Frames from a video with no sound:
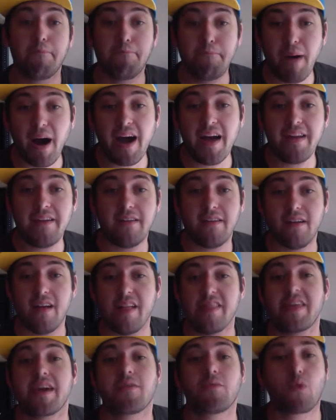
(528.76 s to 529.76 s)
But
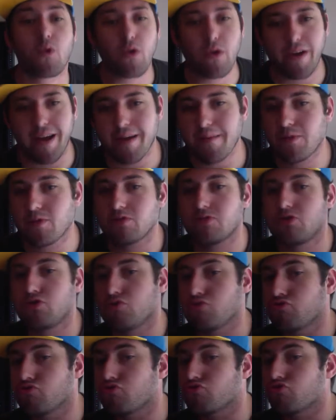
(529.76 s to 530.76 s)
they were able
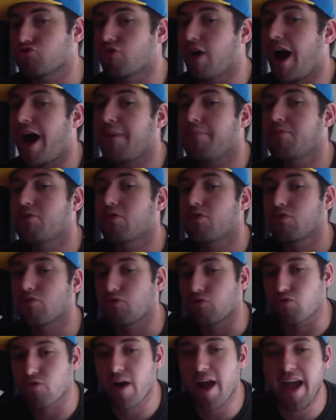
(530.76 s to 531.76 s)
to drop
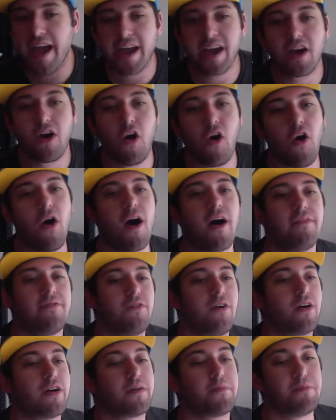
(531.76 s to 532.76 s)
Rey
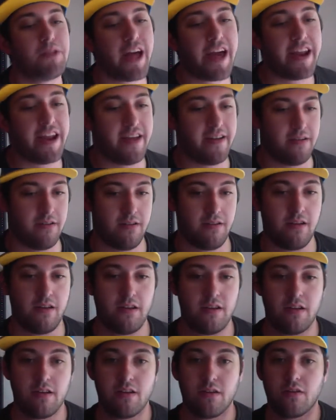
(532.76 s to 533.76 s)
off on a planet
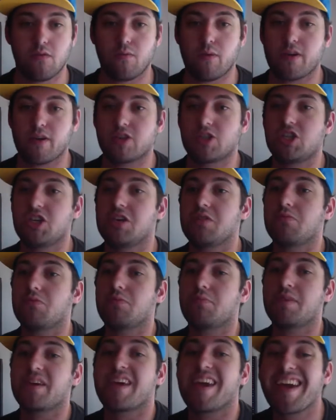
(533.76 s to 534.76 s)
where she
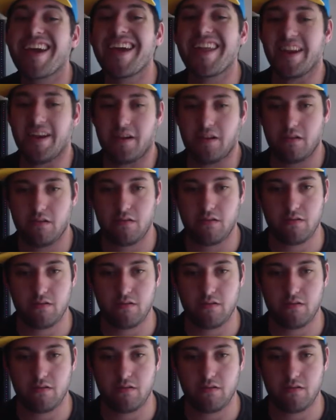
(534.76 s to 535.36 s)
would be hidden,